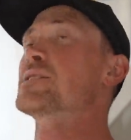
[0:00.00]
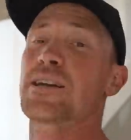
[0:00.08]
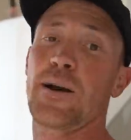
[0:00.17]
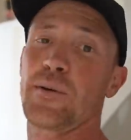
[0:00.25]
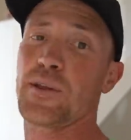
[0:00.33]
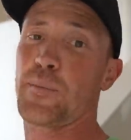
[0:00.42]
it's
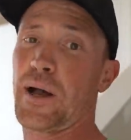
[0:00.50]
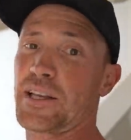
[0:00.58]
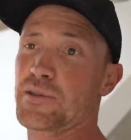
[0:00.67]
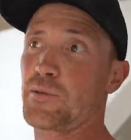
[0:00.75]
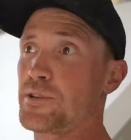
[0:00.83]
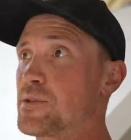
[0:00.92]
not really
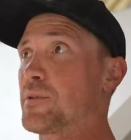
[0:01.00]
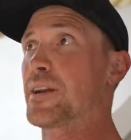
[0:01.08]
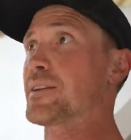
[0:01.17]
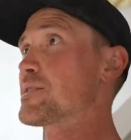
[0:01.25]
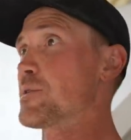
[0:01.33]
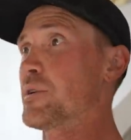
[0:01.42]
possible. So we're
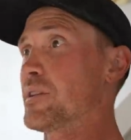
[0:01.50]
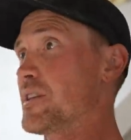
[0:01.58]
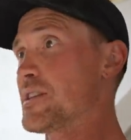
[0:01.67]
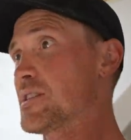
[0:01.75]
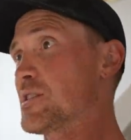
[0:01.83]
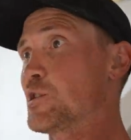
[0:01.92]
gonna have to do it at
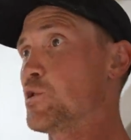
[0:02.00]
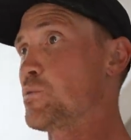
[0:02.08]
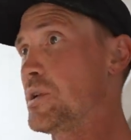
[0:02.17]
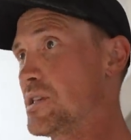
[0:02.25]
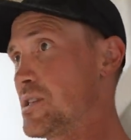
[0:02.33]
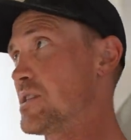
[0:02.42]
least in two
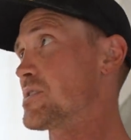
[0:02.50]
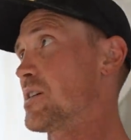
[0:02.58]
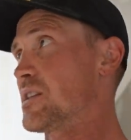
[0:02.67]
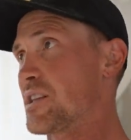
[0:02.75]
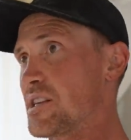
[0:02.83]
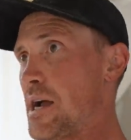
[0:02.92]
pieces
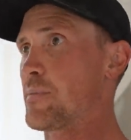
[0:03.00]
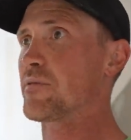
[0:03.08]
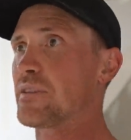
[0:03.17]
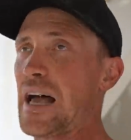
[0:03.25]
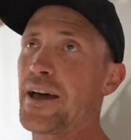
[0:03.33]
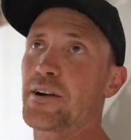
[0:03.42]
on the top
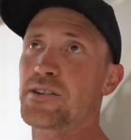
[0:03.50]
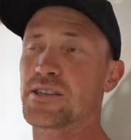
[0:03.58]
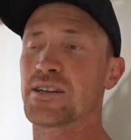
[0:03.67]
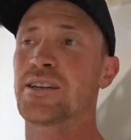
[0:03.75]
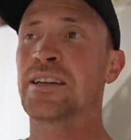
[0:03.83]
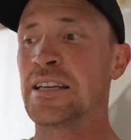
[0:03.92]
of ladders
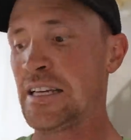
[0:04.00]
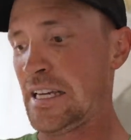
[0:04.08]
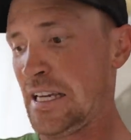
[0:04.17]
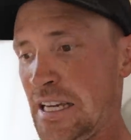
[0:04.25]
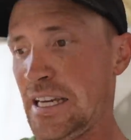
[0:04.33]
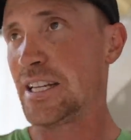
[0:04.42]
and
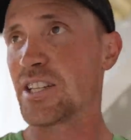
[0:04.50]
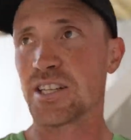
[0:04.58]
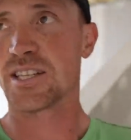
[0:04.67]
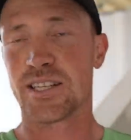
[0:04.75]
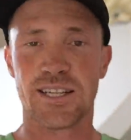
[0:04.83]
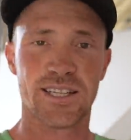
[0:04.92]
it's
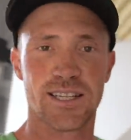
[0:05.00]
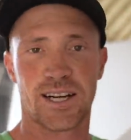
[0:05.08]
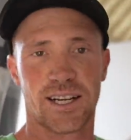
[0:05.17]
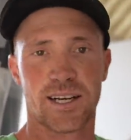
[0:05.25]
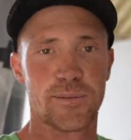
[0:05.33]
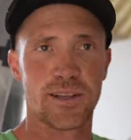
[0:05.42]
just, it's
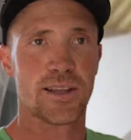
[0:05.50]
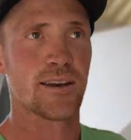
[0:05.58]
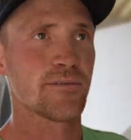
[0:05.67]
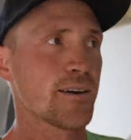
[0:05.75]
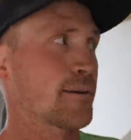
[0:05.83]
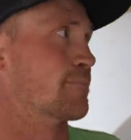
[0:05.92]
not gonna be a lot
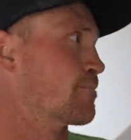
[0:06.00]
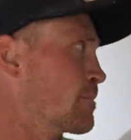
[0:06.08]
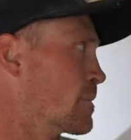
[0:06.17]
of fun.